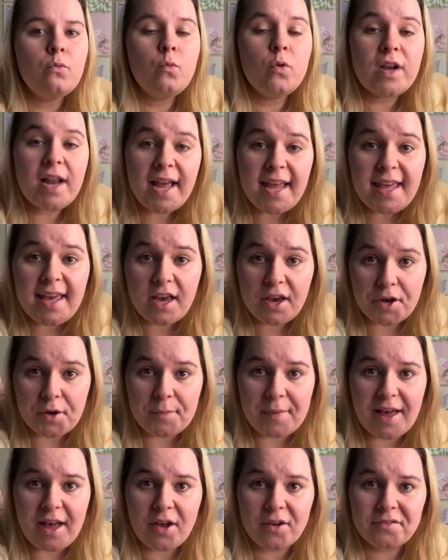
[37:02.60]
What I care
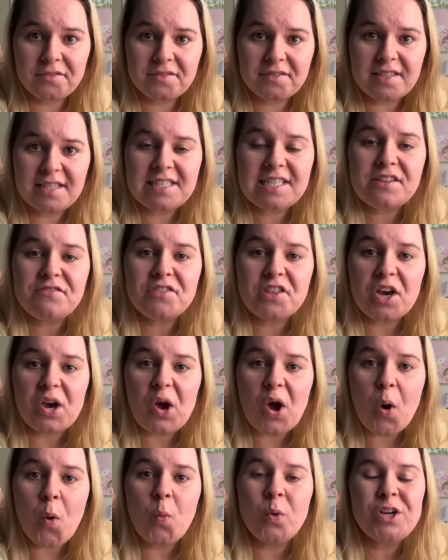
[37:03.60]
about is if
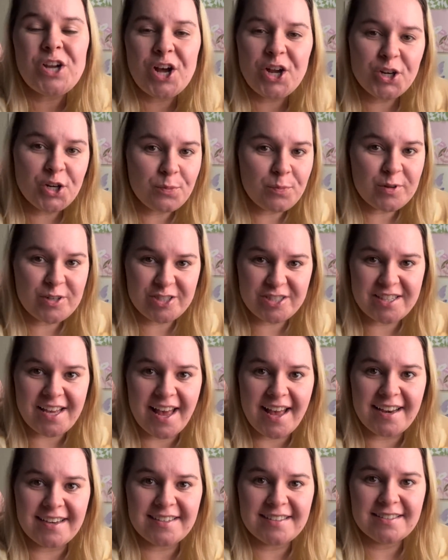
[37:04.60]
they're
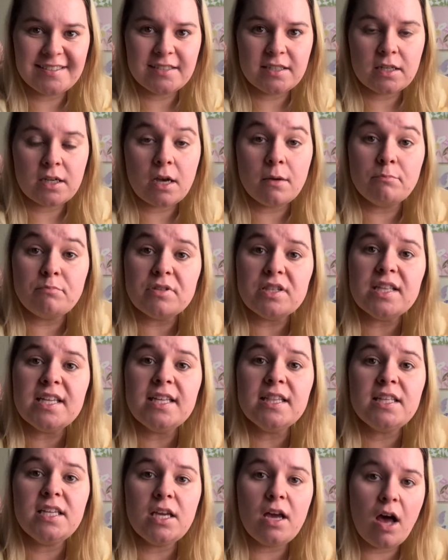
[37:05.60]
100%
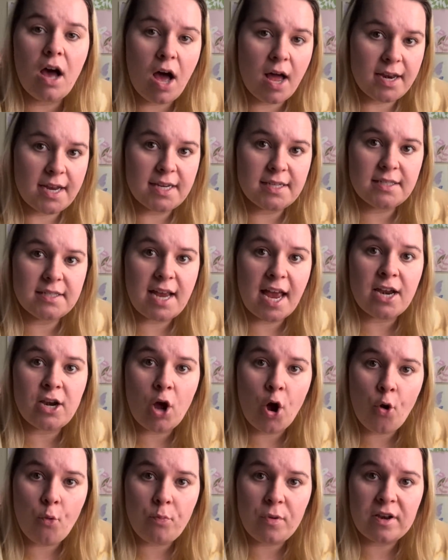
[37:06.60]
completely honest and
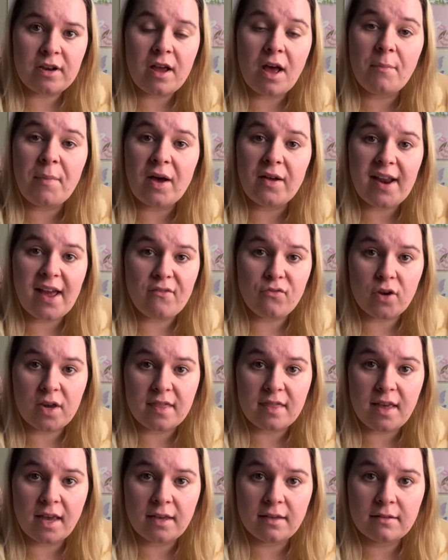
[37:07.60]
open about
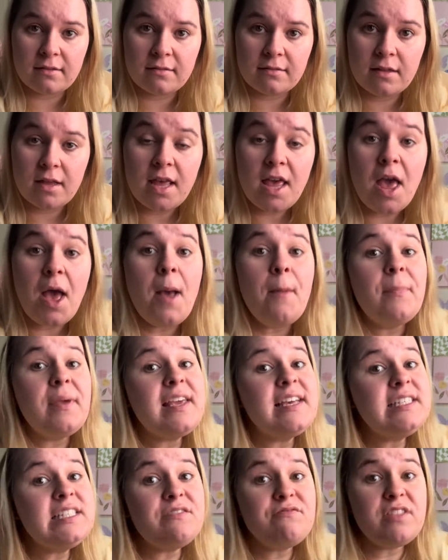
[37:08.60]
everything.
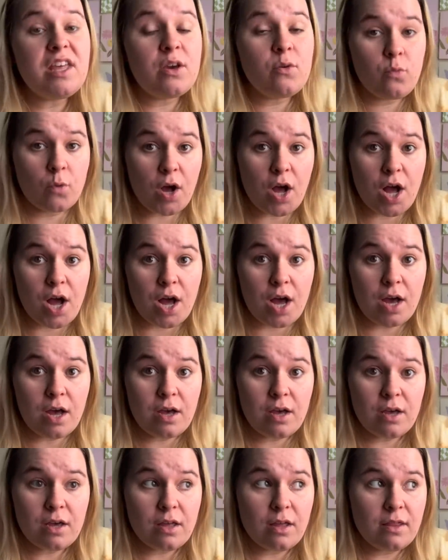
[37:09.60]
Because if they were,
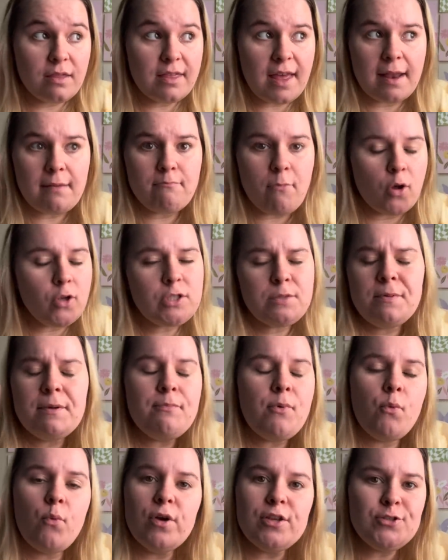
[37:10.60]
then most
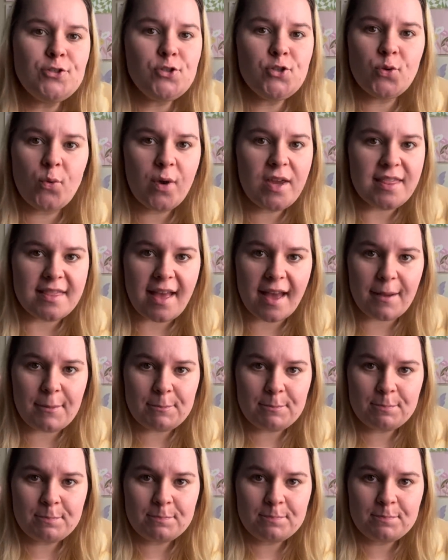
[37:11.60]
people wouldn't join them.